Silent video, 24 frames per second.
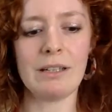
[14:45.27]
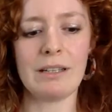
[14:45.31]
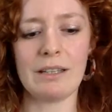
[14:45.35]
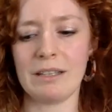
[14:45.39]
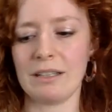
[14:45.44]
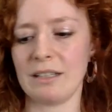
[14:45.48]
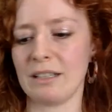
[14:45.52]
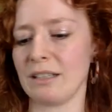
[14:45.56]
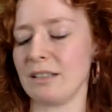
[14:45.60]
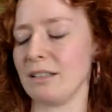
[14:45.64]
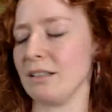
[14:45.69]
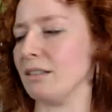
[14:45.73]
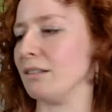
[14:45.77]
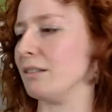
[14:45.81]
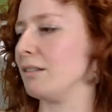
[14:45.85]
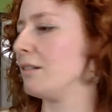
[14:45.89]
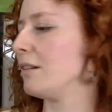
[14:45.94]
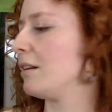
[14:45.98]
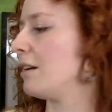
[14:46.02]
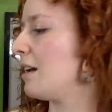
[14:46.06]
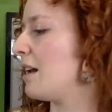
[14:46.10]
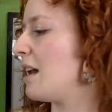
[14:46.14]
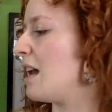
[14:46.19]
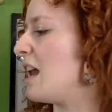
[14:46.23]
And then I can
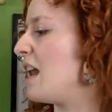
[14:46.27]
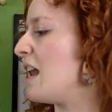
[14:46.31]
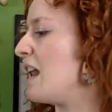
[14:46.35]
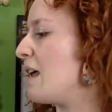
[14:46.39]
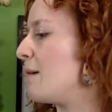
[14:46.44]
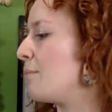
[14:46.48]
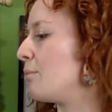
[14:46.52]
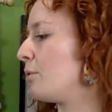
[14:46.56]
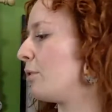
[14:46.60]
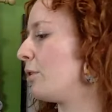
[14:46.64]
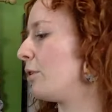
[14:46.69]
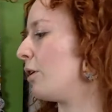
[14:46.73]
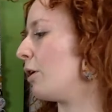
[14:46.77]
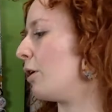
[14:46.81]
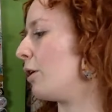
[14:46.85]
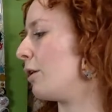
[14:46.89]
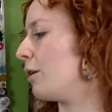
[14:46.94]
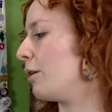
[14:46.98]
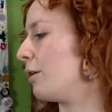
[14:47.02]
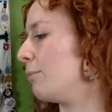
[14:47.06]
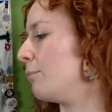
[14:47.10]
nibble on